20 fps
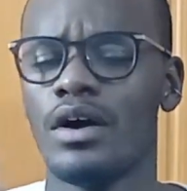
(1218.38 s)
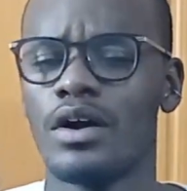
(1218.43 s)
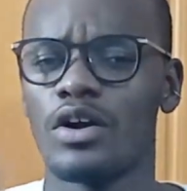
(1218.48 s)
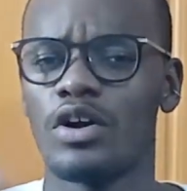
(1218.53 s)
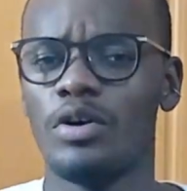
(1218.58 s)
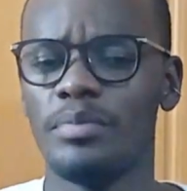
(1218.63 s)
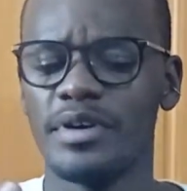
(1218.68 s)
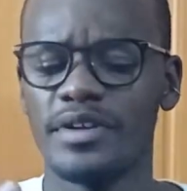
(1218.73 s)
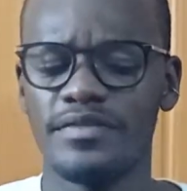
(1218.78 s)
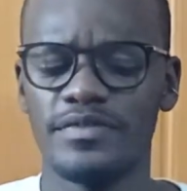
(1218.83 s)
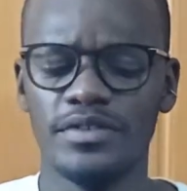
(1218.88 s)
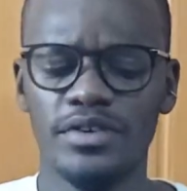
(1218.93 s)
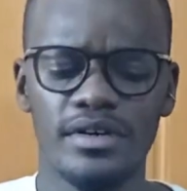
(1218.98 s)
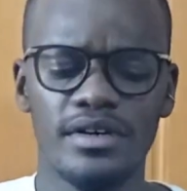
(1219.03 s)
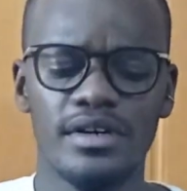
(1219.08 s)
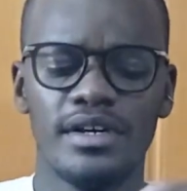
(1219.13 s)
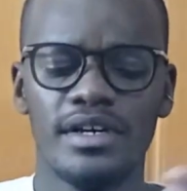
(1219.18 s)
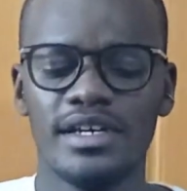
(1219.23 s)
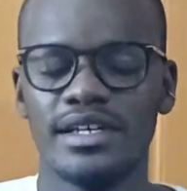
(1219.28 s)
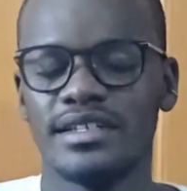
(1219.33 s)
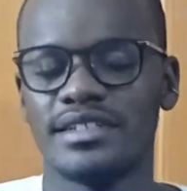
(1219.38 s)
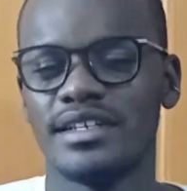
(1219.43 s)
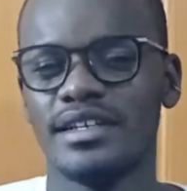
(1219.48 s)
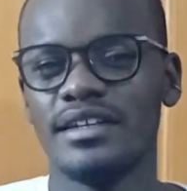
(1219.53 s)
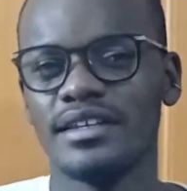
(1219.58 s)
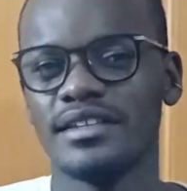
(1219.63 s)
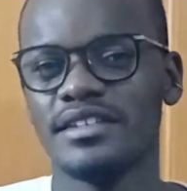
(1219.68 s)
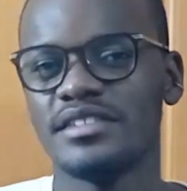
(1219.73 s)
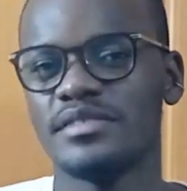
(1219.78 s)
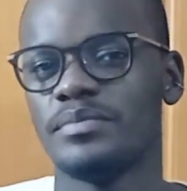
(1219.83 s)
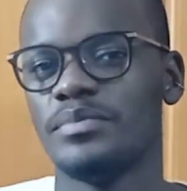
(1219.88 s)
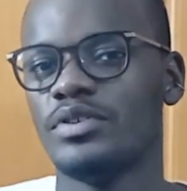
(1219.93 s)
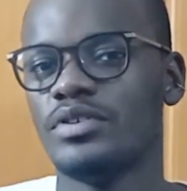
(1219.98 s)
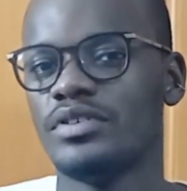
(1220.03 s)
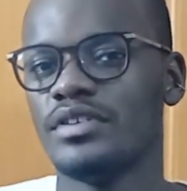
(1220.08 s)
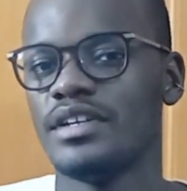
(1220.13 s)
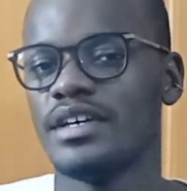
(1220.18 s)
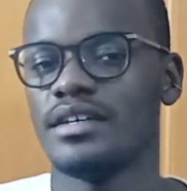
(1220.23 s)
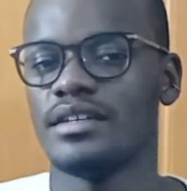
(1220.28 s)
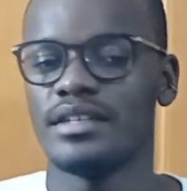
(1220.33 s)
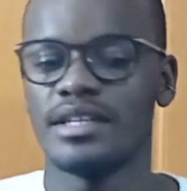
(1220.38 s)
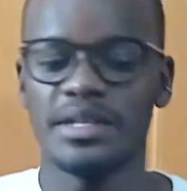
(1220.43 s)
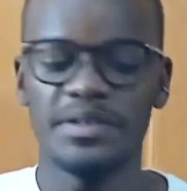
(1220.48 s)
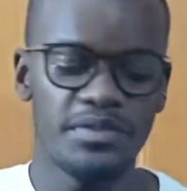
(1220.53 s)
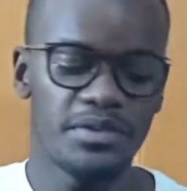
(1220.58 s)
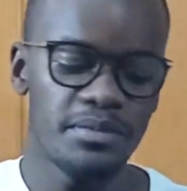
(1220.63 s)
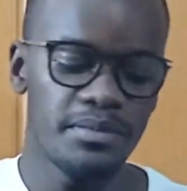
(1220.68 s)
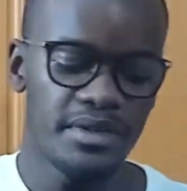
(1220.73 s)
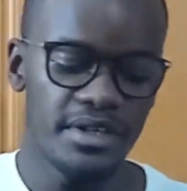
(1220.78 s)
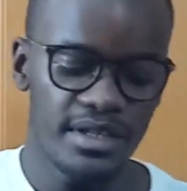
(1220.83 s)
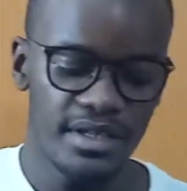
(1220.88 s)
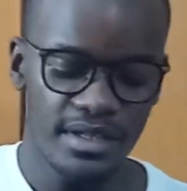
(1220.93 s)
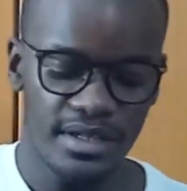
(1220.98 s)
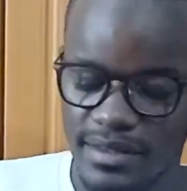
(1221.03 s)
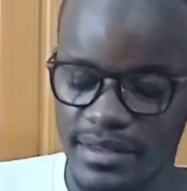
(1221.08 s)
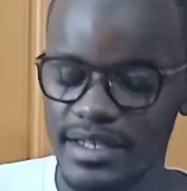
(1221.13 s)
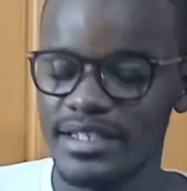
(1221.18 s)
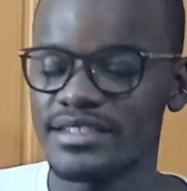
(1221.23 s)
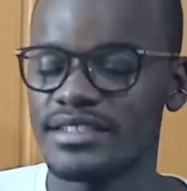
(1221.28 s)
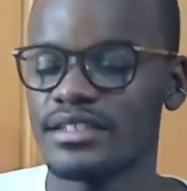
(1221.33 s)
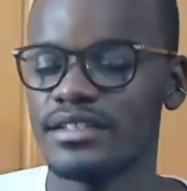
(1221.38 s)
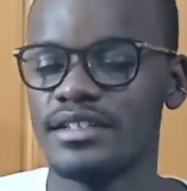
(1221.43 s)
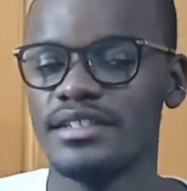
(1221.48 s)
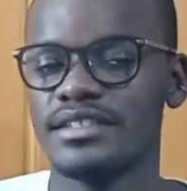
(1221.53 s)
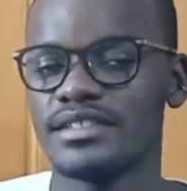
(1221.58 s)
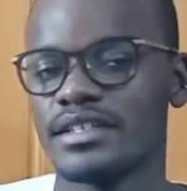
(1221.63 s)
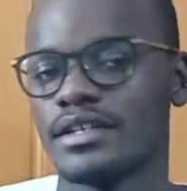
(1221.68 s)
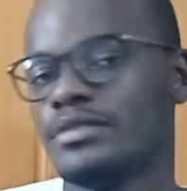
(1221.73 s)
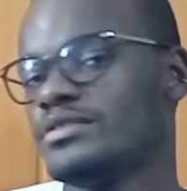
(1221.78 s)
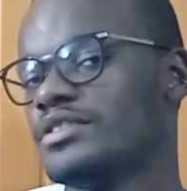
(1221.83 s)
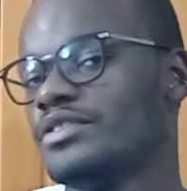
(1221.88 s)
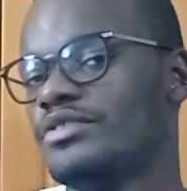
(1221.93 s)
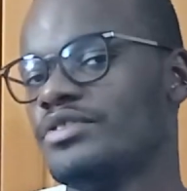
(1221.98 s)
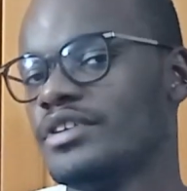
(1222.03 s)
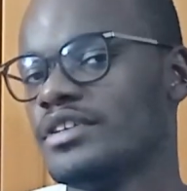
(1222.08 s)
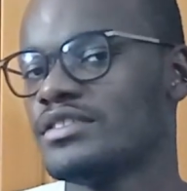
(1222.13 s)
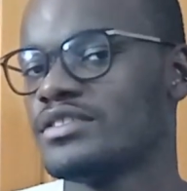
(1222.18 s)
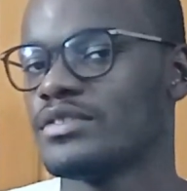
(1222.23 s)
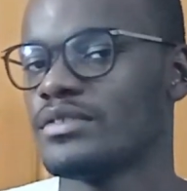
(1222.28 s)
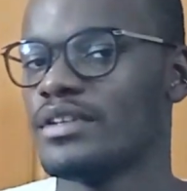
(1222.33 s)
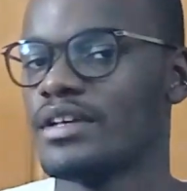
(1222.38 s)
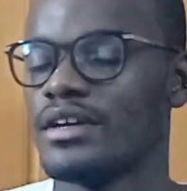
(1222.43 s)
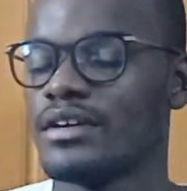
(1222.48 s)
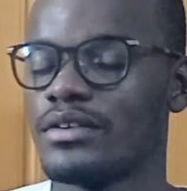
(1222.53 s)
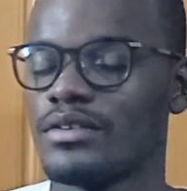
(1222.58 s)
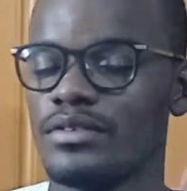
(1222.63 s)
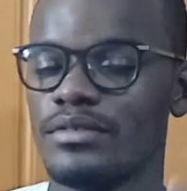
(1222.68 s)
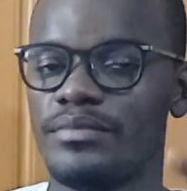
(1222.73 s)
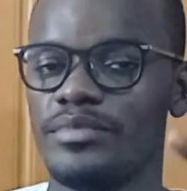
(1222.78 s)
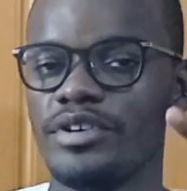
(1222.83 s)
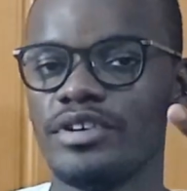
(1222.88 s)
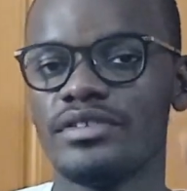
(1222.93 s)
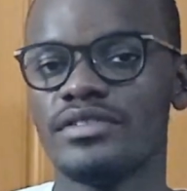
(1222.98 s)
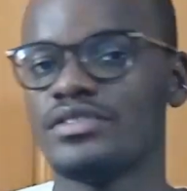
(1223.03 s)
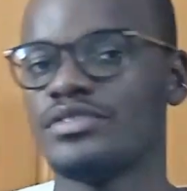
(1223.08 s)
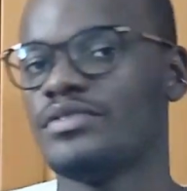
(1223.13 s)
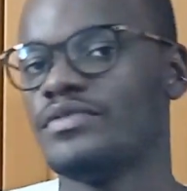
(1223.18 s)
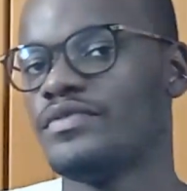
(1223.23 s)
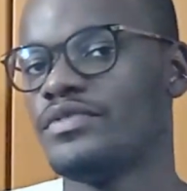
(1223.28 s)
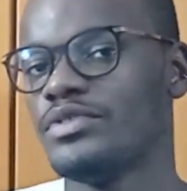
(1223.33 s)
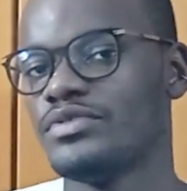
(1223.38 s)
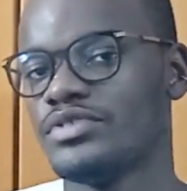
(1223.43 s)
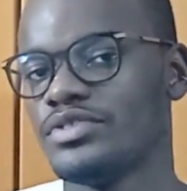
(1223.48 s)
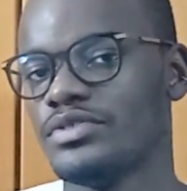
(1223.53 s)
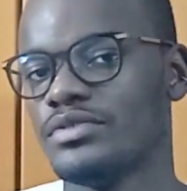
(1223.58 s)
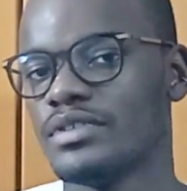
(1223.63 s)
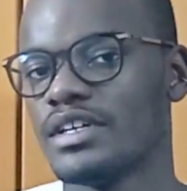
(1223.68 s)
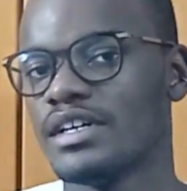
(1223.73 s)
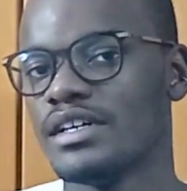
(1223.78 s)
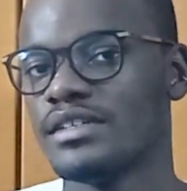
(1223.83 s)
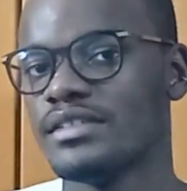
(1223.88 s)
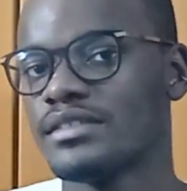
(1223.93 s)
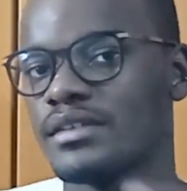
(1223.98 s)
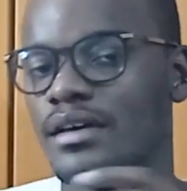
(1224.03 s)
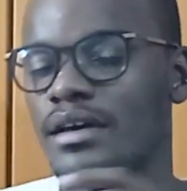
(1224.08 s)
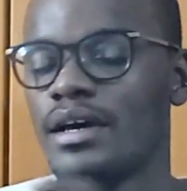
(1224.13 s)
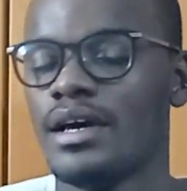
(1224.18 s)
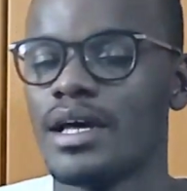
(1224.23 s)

Comet for sending this board and giving me things at a discounted rate so that I could bring this review to you guys